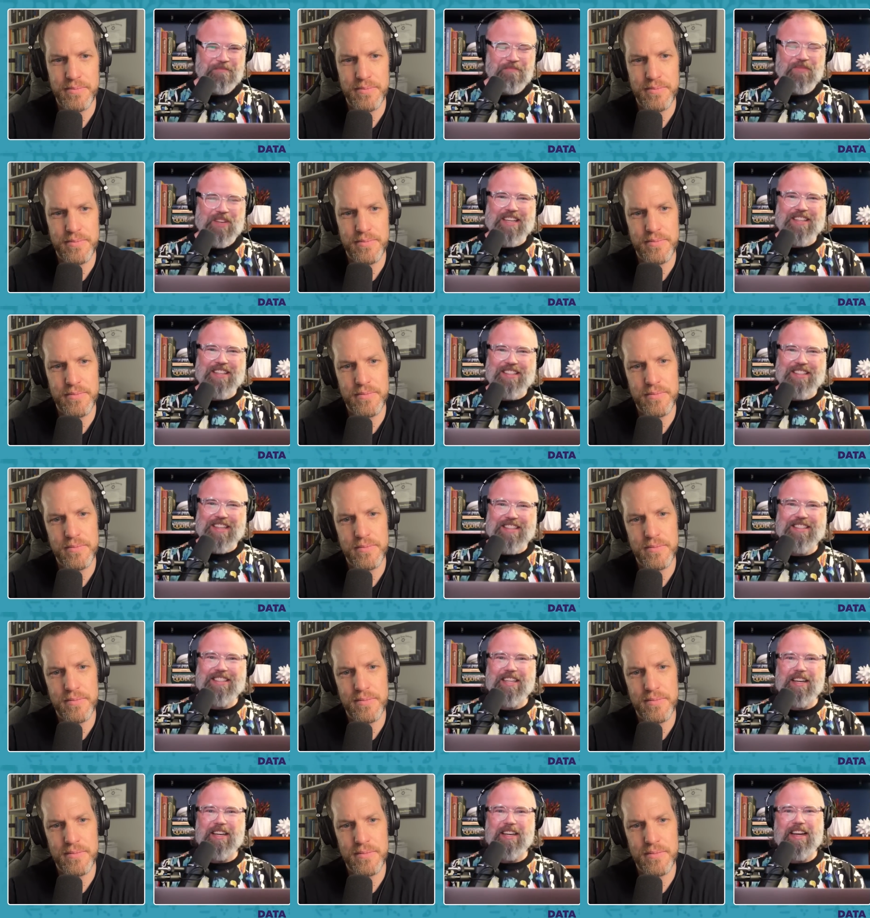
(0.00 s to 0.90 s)
Speaker 1: It does
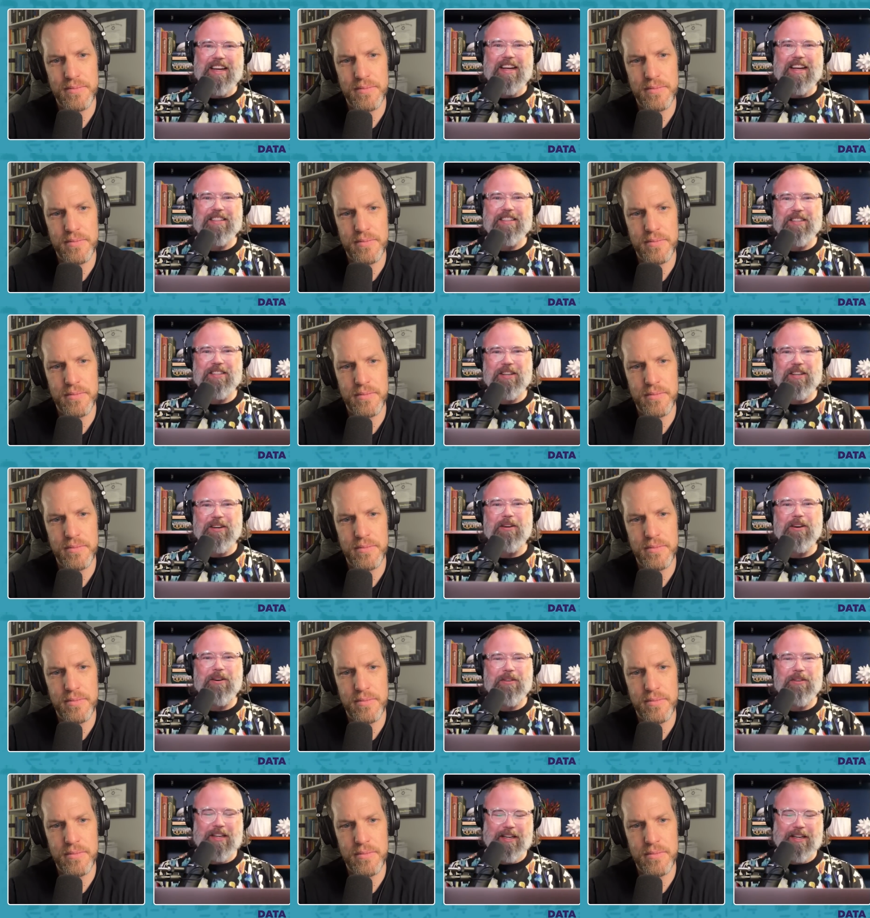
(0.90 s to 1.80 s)
see yeah, so
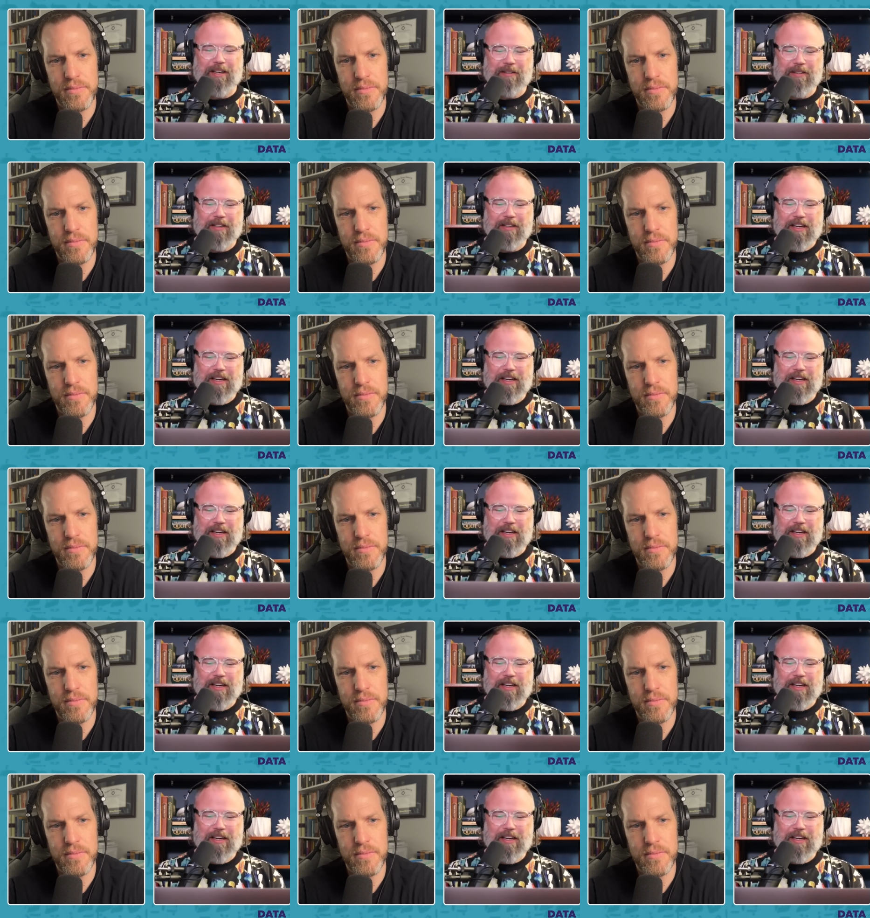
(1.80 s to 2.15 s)
okay.